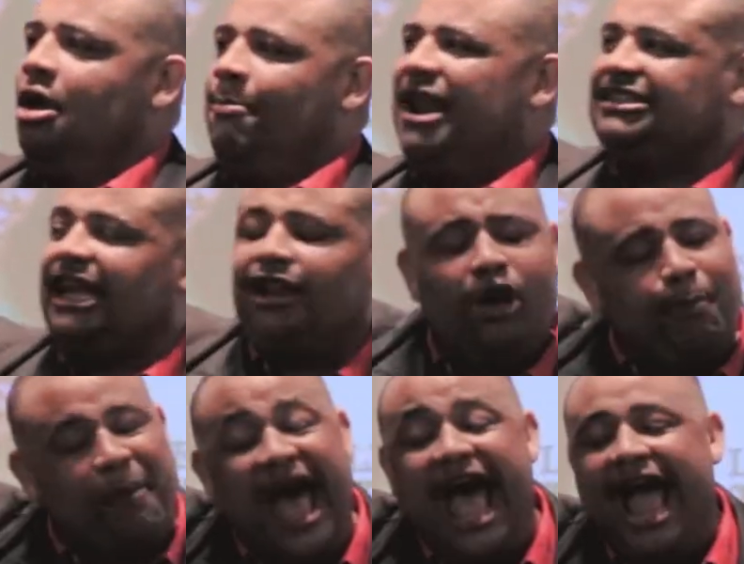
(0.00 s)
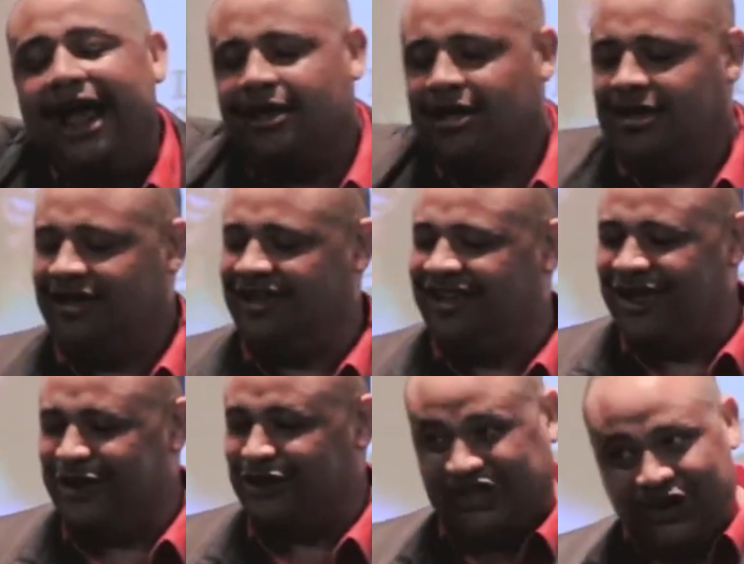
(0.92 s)
But as I look back
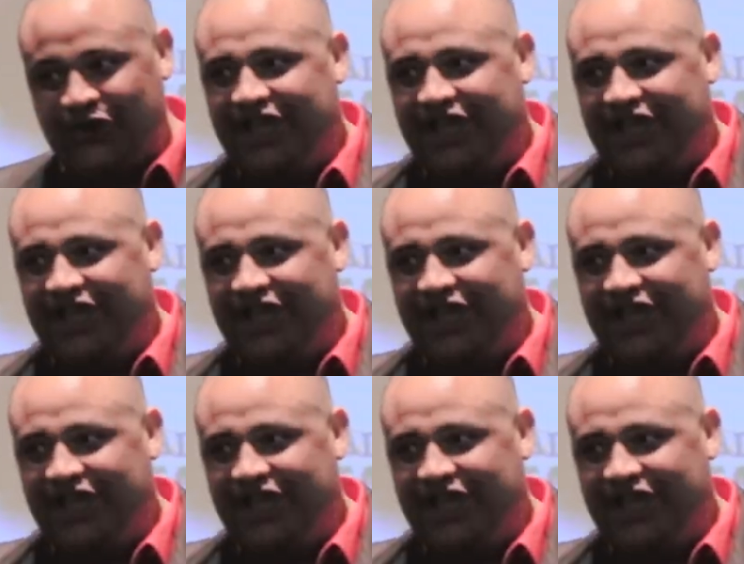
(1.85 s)
2